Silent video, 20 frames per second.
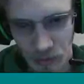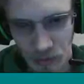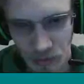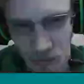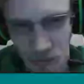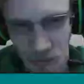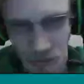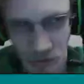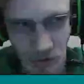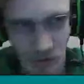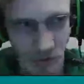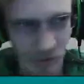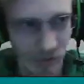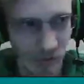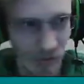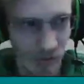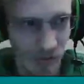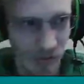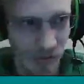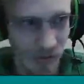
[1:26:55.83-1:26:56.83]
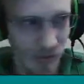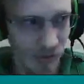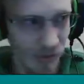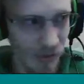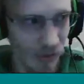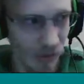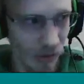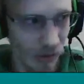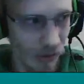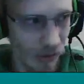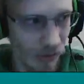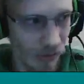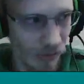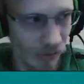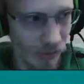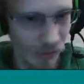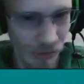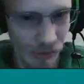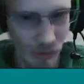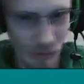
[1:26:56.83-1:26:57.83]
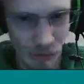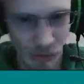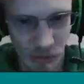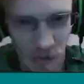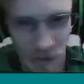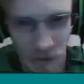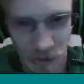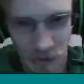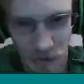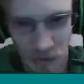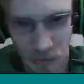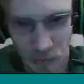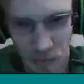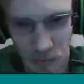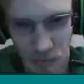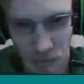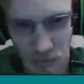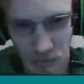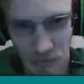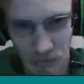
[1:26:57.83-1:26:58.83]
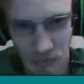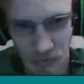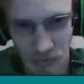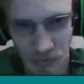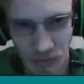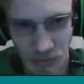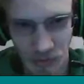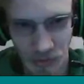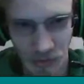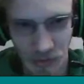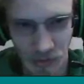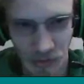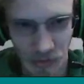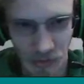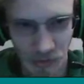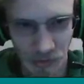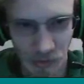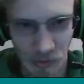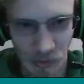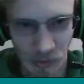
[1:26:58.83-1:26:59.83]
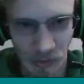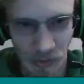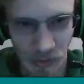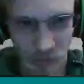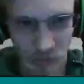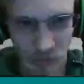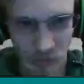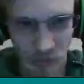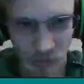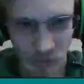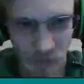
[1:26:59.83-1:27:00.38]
because I got this turn, pretty much perfect as I wanted it.